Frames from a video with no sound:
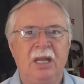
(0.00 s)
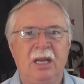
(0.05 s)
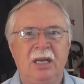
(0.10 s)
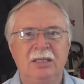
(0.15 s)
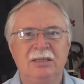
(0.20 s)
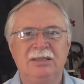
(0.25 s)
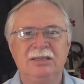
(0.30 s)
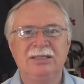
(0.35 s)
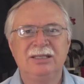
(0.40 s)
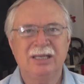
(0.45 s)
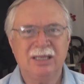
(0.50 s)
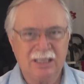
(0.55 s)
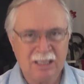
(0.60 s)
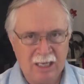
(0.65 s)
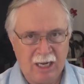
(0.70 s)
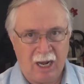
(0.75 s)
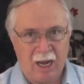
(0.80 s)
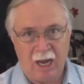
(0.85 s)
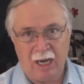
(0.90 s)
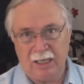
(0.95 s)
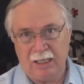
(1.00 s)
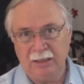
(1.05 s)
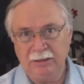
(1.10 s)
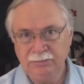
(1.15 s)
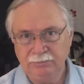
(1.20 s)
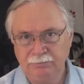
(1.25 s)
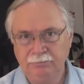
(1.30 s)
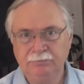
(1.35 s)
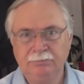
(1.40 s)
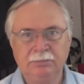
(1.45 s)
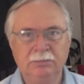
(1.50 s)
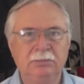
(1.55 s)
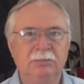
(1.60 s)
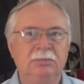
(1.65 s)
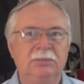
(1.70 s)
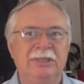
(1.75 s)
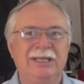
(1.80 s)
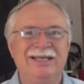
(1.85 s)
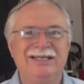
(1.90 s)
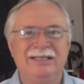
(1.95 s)
A Toccata
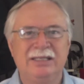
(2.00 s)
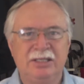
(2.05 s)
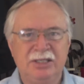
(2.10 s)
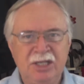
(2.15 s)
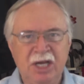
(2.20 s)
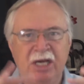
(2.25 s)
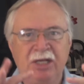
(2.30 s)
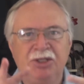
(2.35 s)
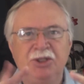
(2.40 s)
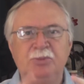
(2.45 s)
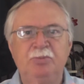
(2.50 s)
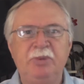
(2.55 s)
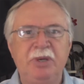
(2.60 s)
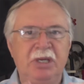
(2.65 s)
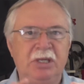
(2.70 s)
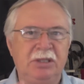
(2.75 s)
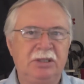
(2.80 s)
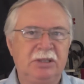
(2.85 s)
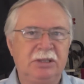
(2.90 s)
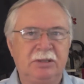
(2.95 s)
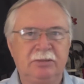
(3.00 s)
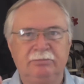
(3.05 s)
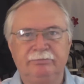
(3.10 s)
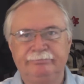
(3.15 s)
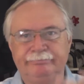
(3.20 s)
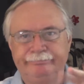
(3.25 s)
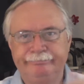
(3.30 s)
is a touch piece.